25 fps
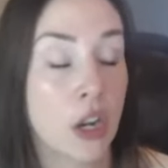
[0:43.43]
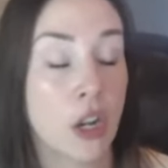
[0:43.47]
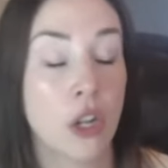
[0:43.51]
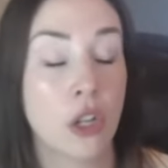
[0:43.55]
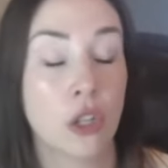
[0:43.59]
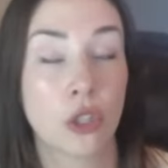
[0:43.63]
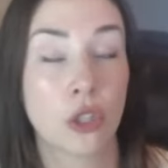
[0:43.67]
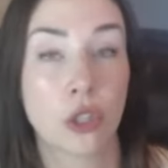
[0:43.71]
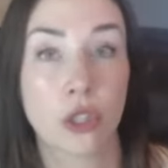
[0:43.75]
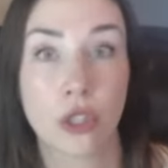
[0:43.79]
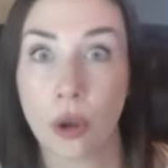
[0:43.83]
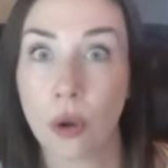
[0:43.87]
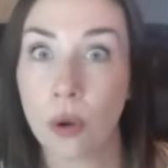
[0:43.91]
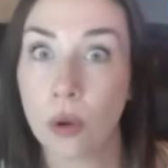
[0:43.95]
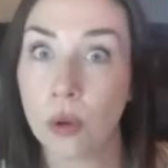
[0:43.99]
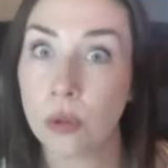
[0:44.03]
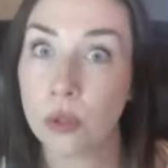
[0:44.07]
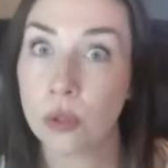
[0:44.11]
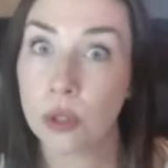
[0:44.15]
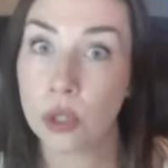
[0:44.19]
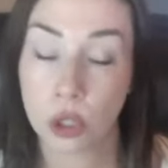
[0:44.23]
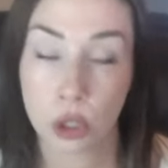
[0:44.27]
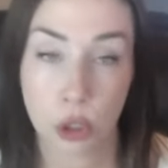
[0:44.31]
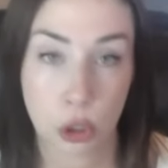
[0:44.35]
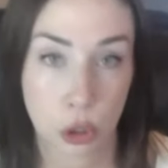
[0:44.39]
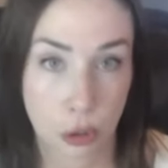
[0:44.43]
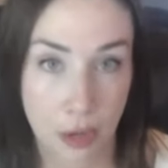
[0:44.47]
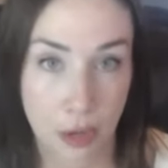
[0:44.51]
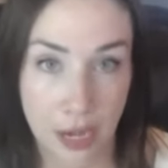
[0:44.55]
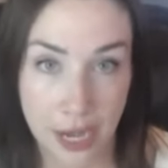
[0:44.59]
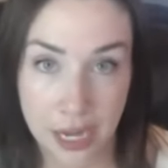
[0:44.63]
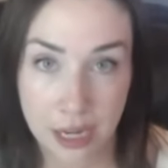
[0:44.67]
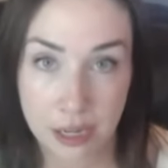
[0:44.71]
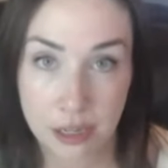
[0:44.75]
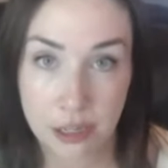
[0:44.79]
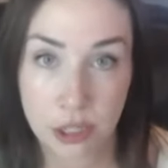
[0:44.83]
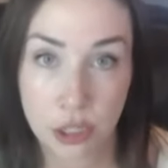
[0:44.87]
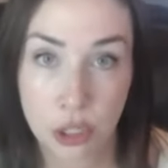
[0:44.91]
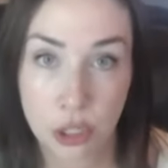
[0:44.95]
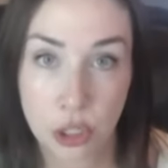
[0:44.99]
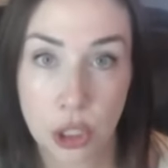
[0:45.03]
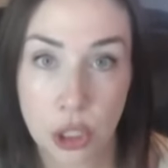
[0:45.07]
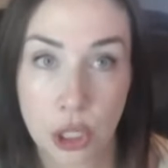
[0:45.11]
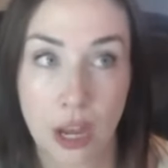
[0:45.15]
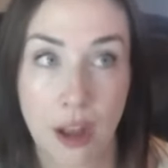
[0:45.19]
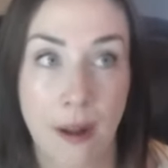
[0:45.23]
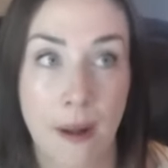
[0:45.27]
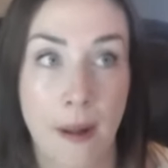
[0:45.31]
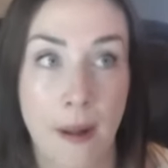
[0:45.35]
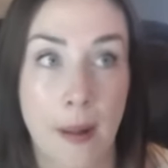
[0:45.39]
so strange.
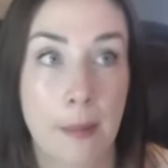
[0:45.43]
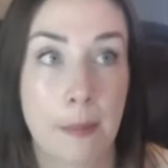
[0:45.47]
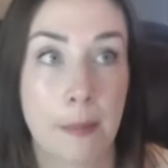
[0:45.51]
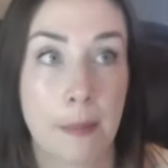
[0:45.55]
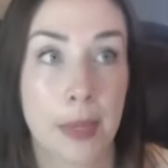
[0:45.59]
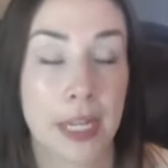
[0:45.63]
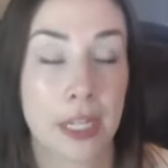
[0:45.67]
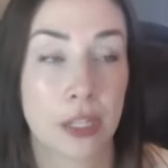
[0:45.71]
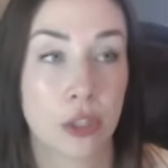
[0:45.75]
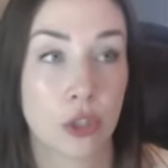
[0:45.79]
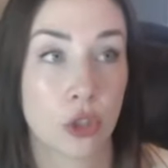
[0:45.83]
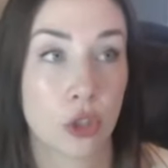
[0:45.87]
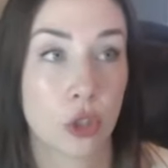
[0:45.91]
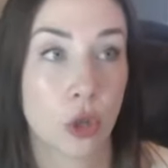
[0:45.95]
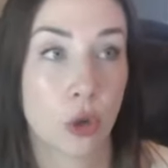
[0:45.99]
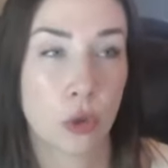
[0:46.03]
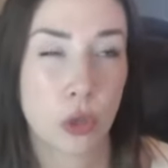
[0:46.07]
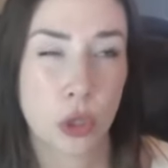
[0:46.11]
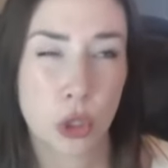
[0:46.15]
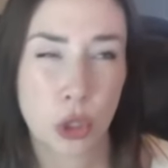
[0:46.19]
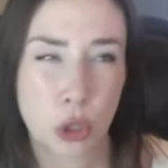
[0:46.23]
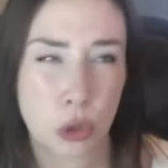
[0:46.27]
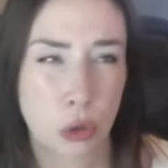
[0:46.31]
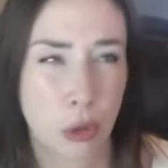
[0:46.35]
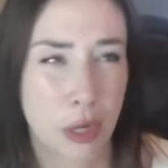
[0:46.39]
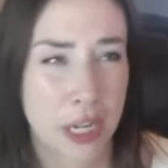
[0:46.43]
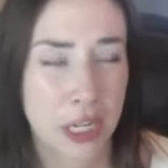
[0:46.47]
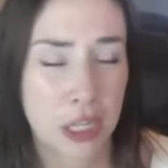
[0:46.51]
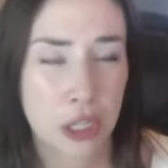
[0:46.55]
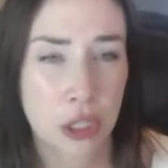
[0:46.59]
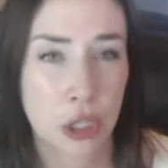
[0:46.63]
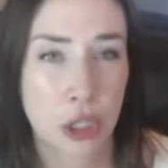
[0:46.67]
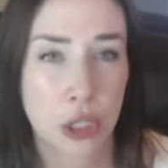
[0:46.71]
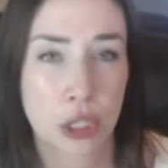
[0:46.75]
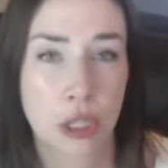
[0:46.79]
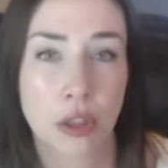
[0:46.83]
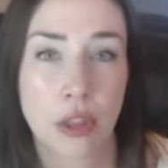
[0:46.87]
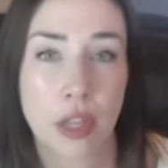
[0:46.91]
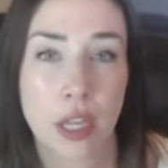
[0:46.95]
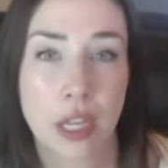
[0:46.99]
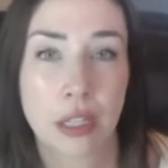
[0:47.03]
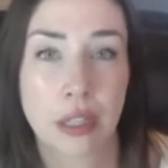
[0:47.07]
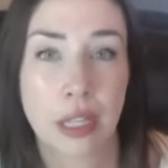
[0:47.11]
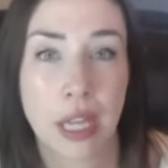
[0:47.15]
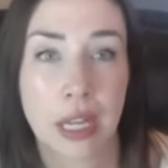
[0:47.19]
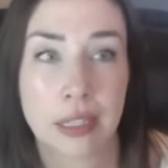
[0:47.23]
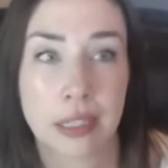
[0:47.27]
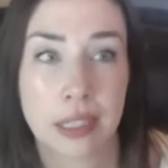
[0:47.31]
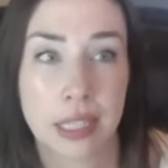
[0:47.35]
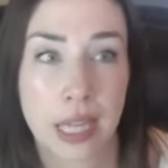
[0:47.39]
It's so strange to think
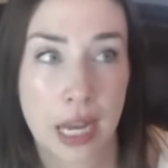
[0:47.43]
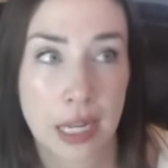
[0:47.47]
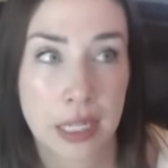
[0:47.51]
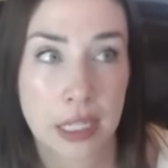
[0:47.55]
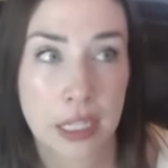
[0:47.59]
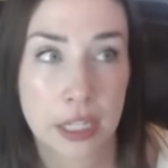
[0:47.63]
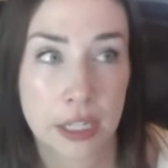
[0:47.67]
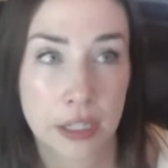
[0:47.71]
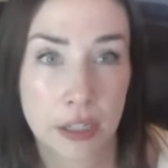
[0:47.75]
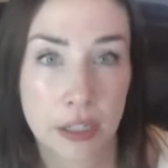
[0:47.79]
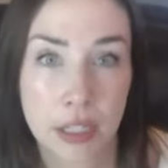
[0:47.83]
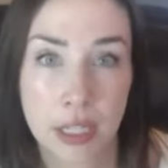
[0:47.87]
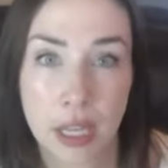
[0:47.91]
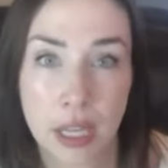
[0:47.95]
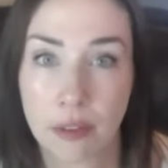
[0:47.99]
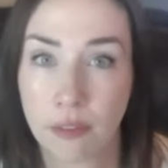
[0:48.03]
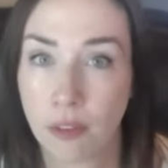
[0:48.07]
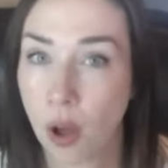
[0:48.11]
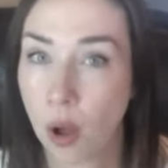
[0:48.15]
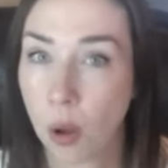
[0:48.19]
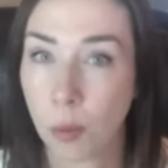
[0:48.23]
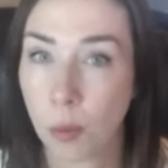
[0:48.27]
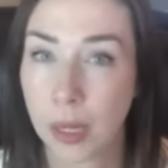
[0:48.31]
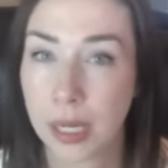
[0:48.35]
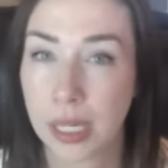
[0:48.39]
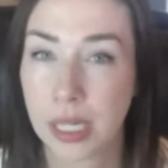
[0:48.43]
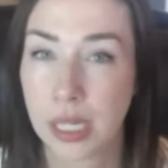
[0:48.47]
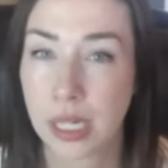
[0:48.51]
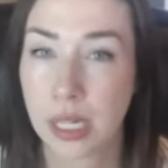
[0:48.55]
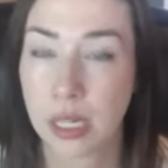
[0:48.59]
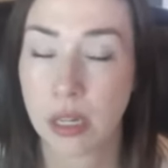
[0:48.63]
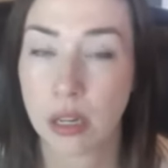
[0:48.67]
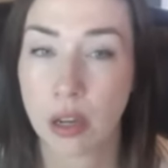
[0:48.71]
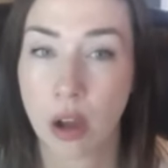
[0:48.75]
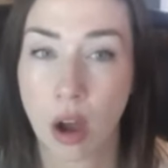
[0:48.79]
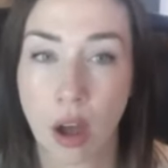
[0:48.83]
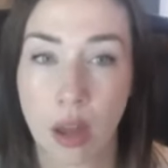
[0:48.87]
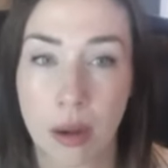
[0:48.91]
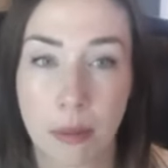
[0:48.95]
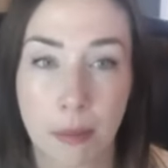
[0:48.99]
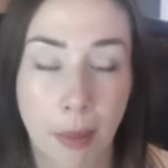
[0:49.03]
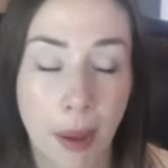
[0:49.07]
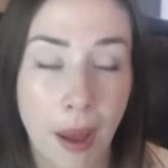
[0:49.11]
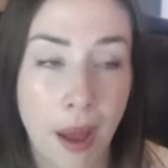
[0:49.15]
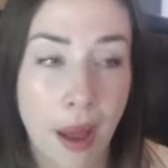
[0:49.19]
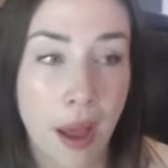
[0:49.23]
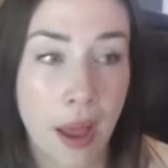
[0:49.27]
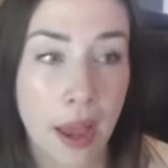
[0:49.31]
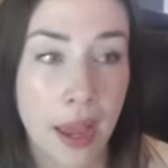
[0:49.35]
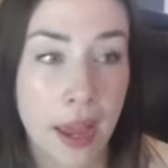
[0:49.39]
that 10 years have already gone
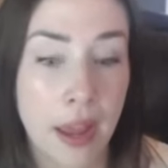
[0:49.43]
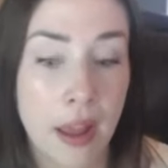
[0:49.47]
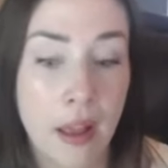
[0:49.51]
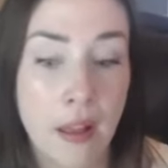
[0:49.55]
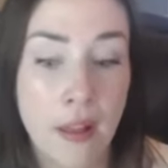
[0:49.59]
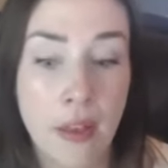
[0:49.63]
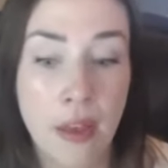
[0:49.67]
by,